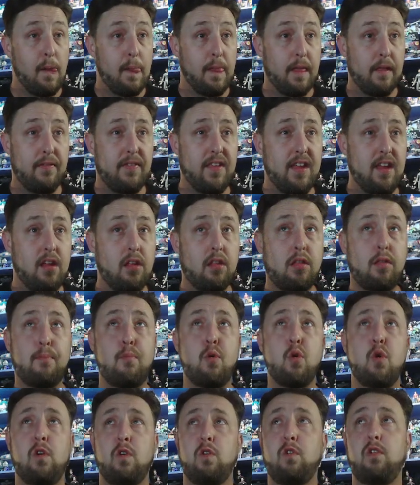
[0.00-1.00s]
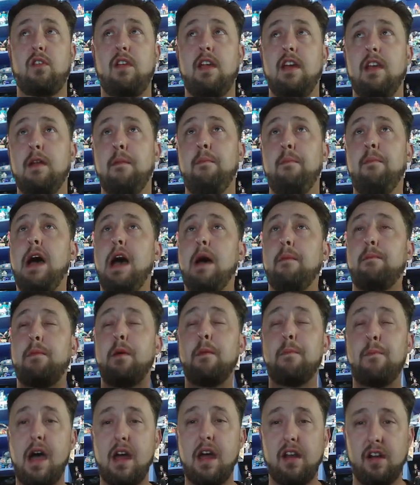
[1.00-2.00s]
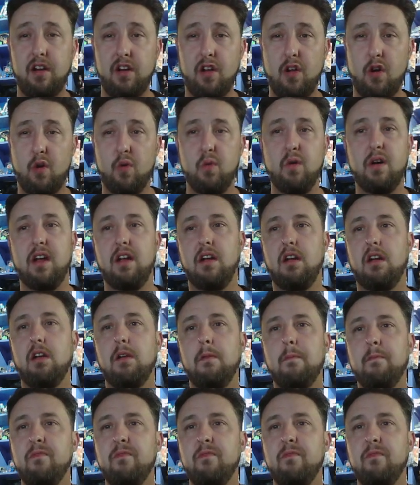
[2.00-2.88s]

These portals kind of pop up out of nowhere,